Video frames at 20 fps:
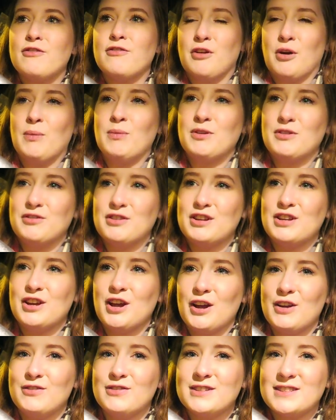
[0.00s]
filmed a
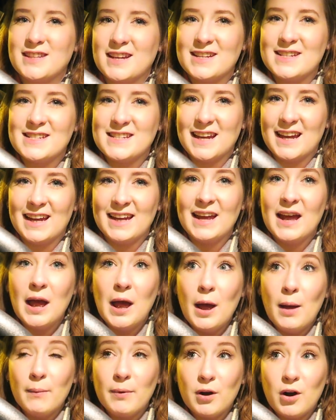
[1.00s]
video for Sunday
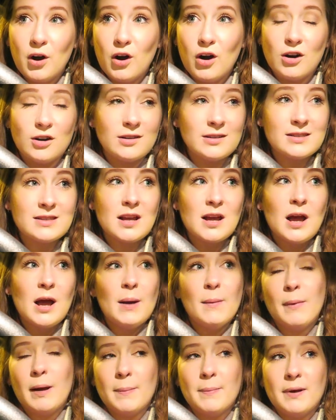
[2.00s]
because
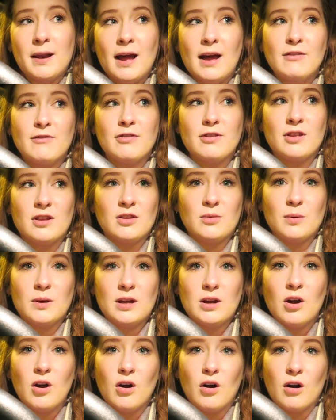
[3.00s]
my plan for this
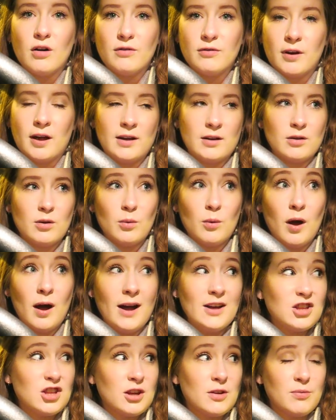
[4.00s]
week off, like, well
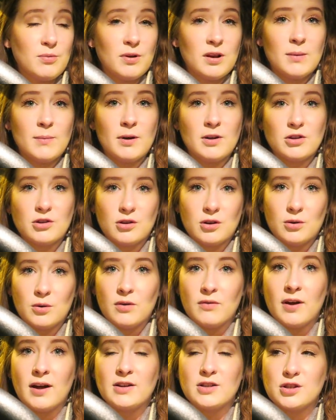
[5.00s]
actually I'm pretty much going to
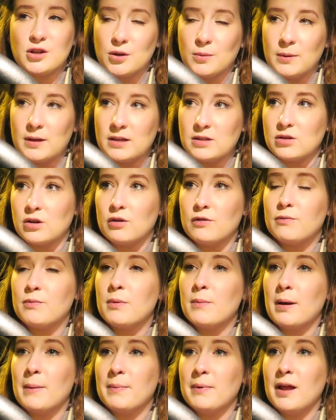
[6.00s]
have had two weeks off,
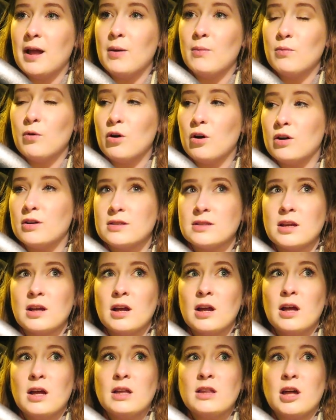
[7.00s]
but my plan was
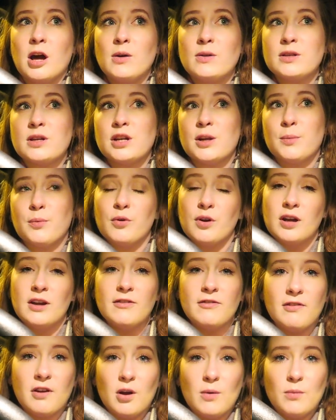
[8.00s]
that I was going to
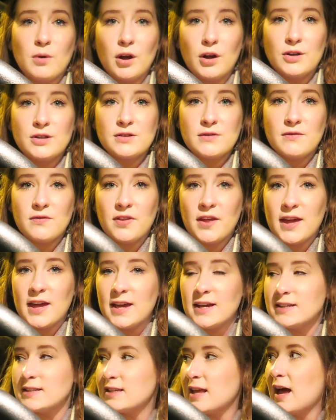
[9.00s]
pre-film loads of
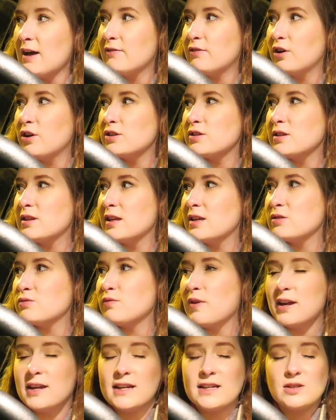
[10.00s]
things, have loads of things
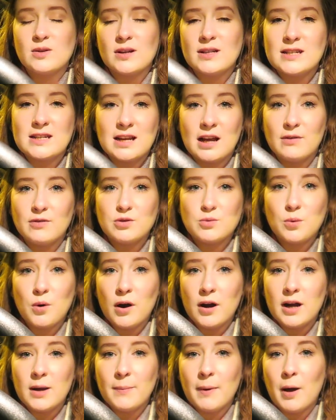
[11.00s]
ready so I didn't have to
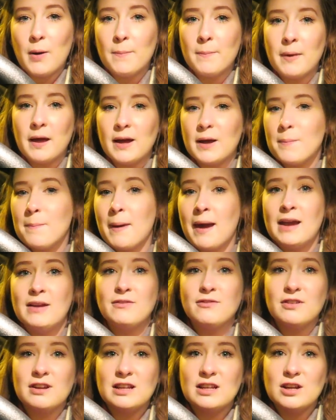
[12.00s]
worry about like
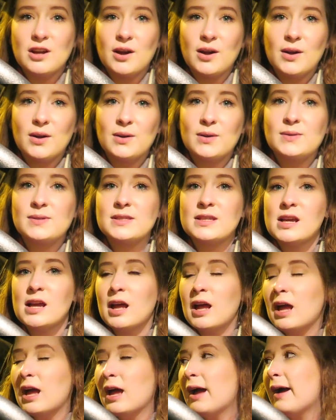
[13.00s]
main videos
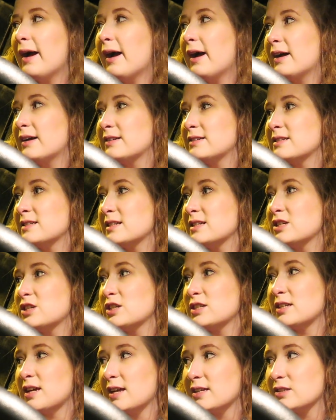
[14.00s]
and it
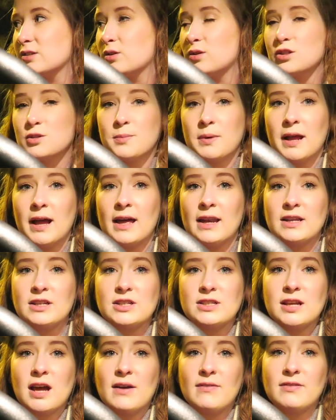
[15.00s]
just hasn't gone to plan. I
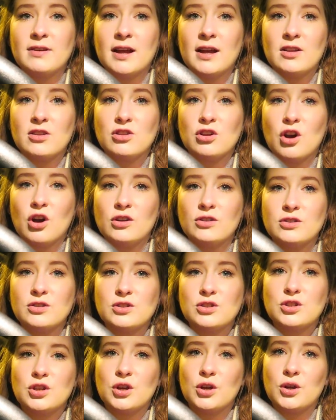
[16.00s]
just haven't had
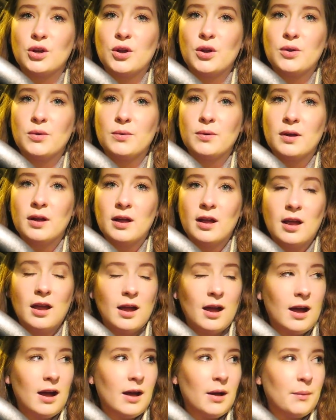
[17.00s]
chance to
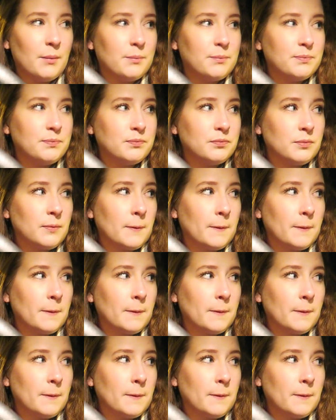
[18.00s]
um,